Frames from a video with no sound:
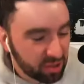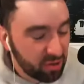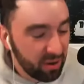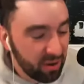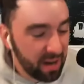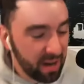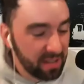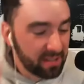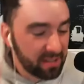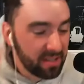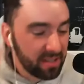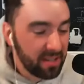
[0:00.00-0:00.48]

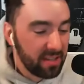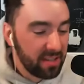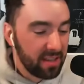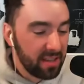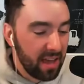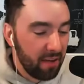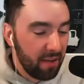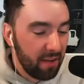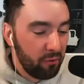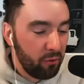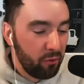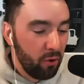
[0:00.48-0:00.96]
crazy?
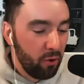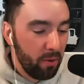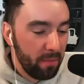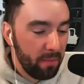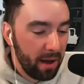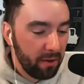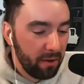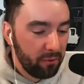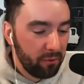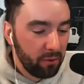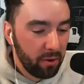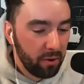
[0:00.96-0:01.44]
That
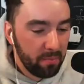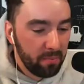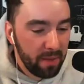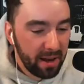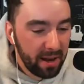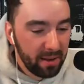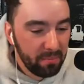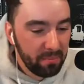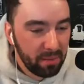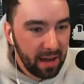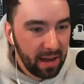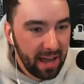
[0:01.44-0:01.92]
format for Men
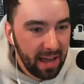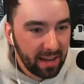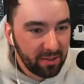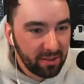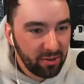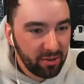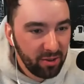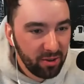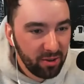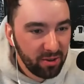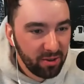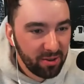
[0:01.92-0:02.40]
in Black
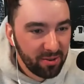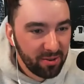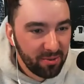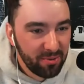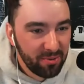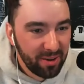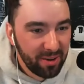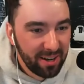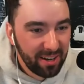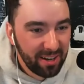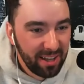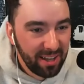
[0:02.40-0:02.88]
too,
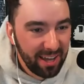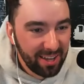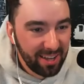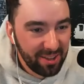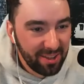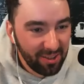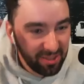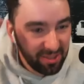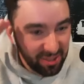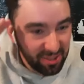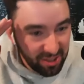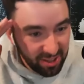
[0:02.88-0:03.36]
where like
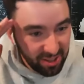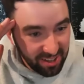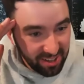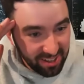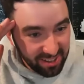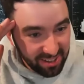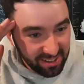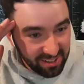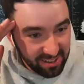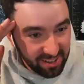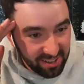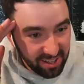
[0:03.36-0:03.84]

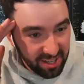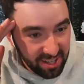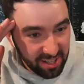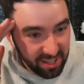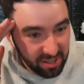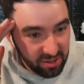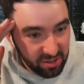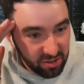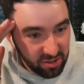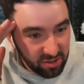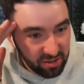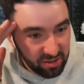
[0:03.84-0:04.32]
the the
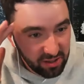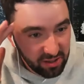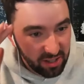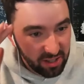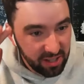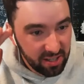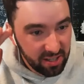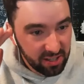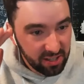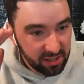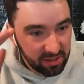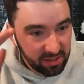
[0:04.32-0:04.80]
hit the, the
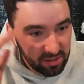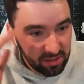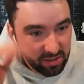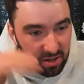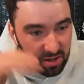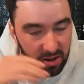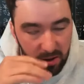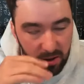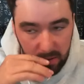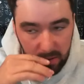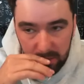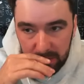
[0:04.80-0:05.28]
song
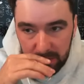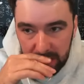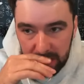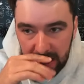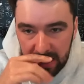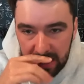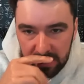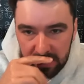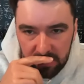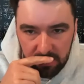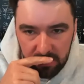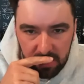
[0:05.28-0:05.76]
song.
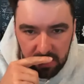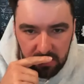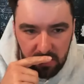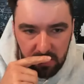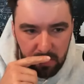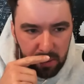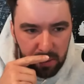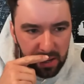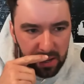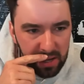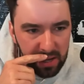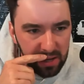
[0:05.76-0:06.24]
That's, that's a
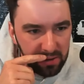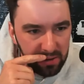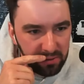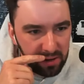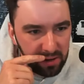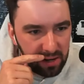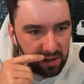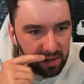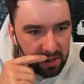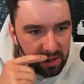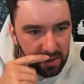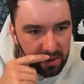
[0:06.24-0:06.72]
good point
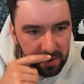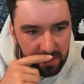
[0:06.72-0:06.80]
because I